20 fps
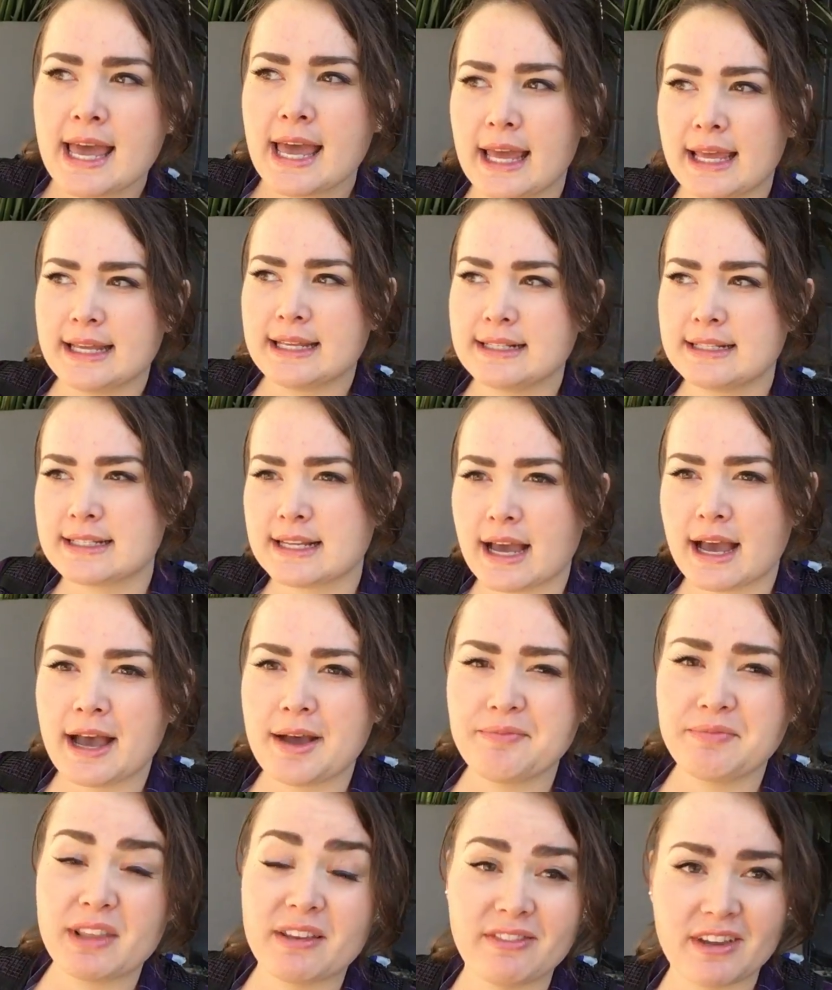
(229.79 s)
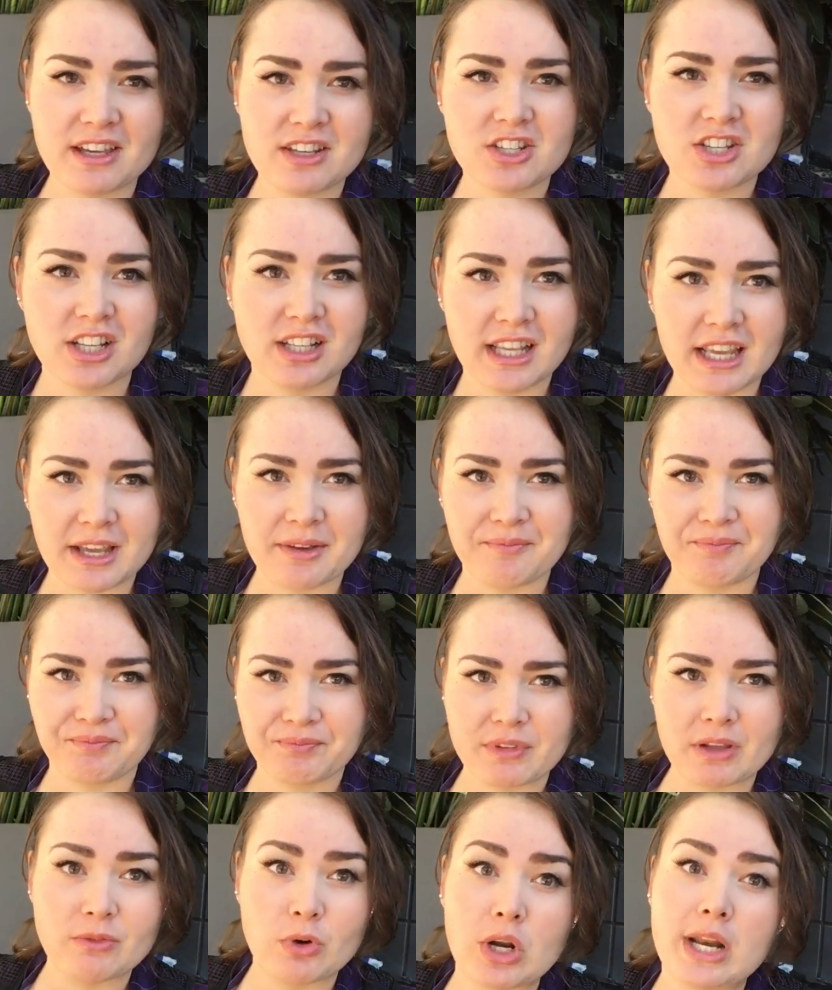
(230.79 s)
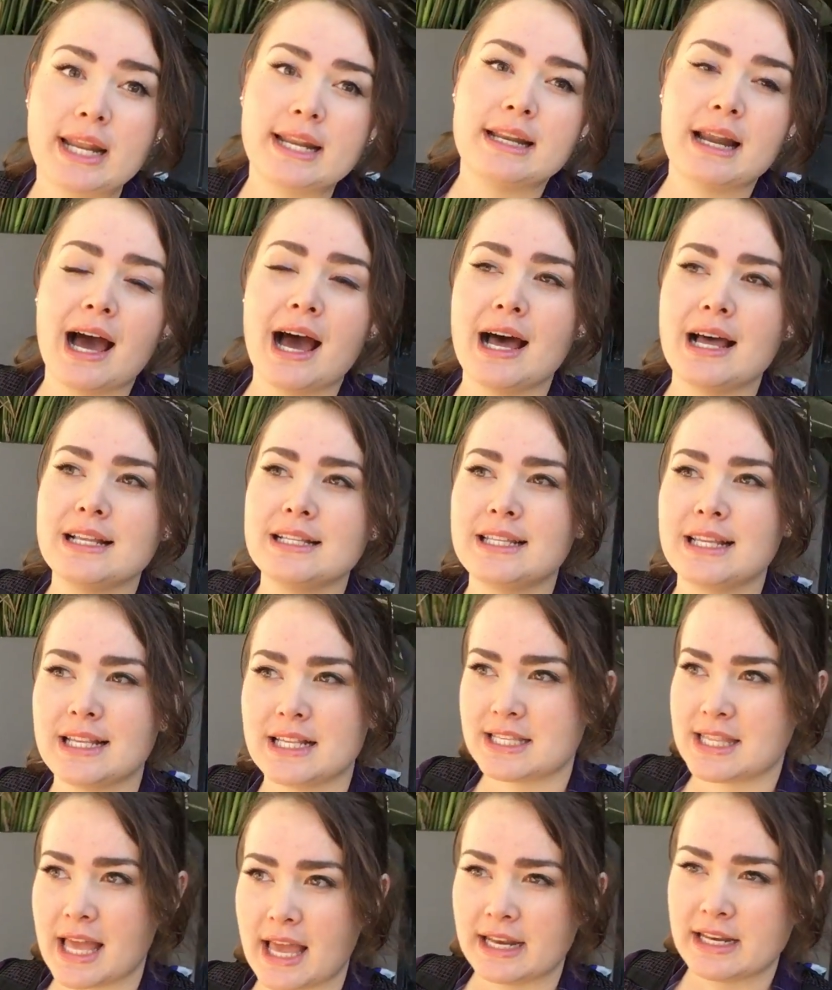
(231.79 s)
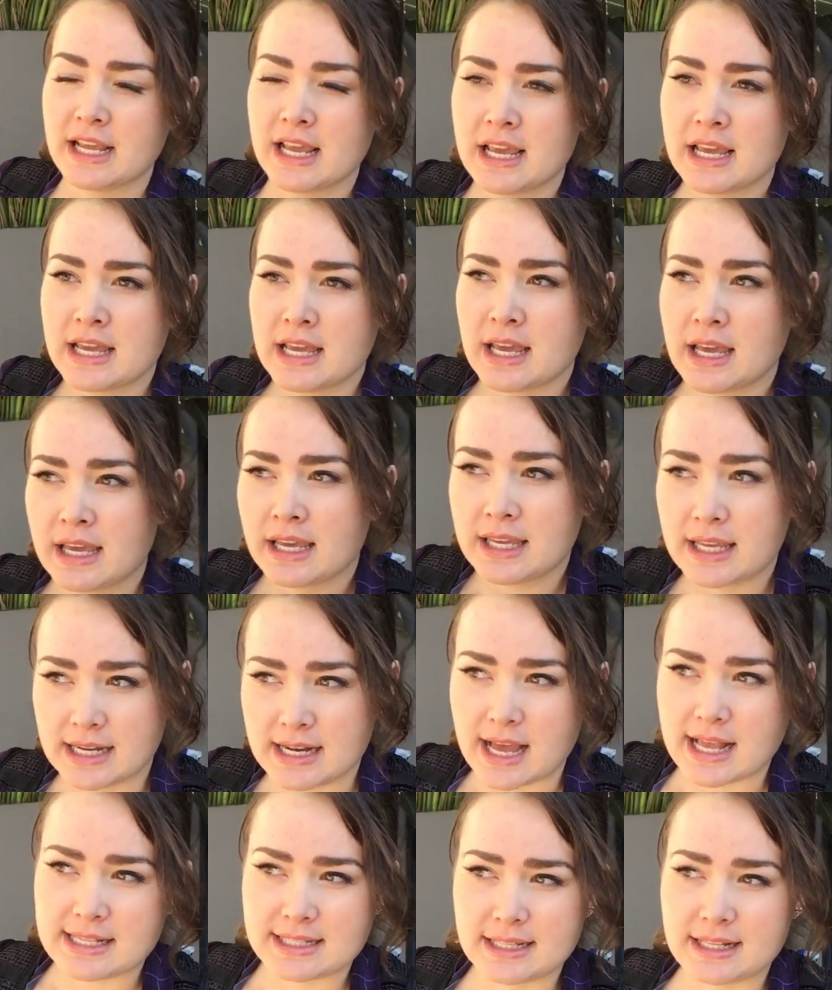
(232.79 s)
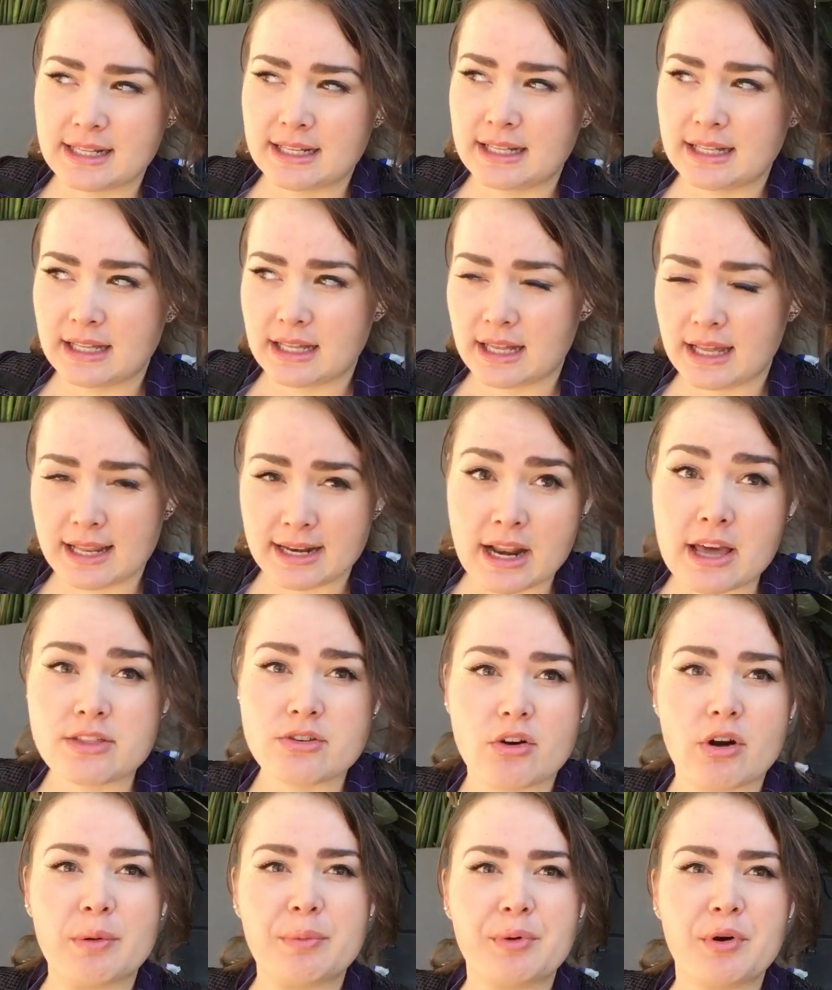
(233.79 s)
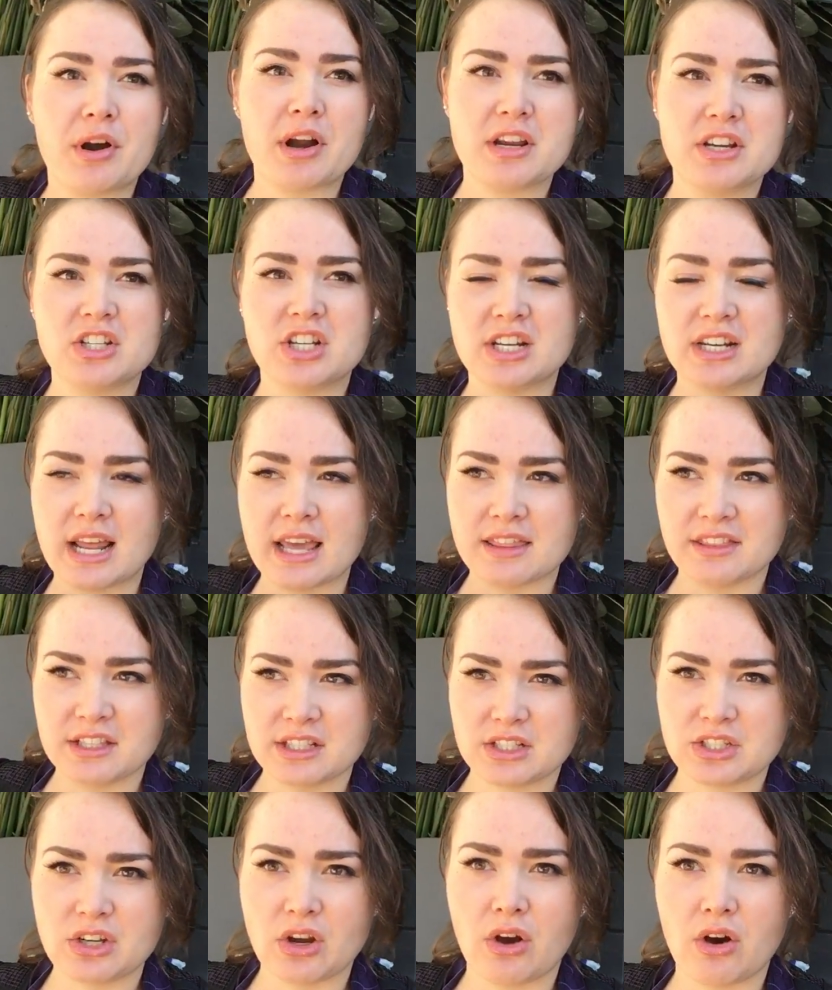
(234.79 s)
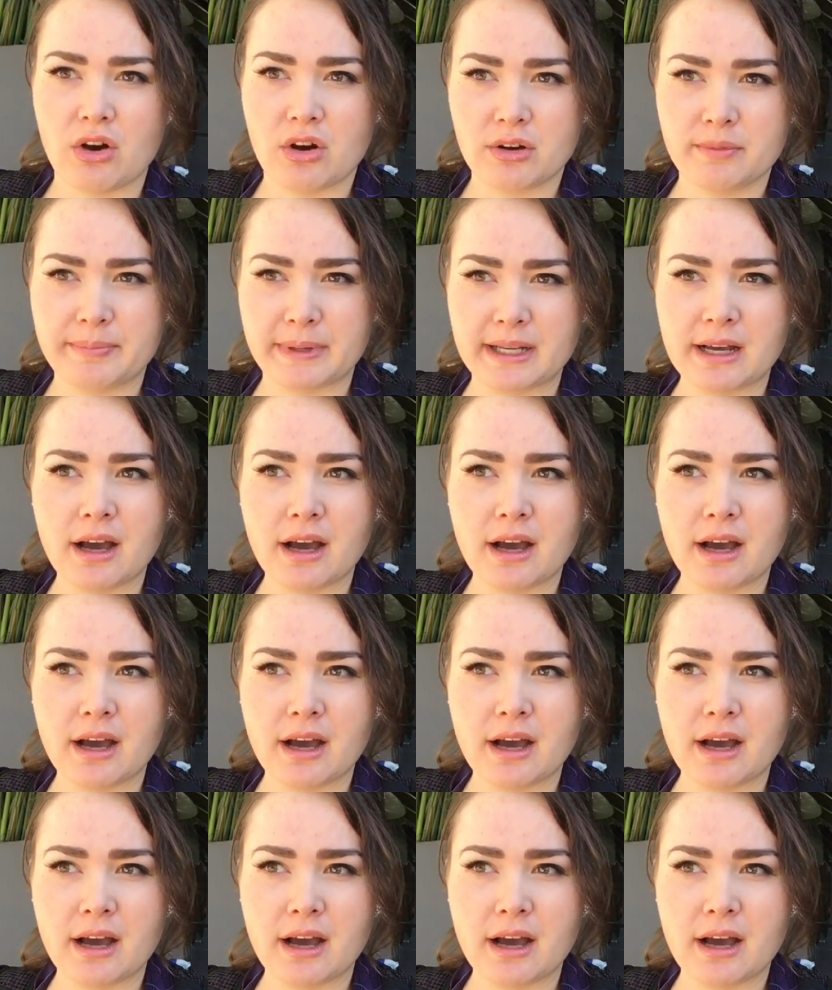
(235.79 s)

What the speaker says: And eventually what he does is that he does another operation, and this dog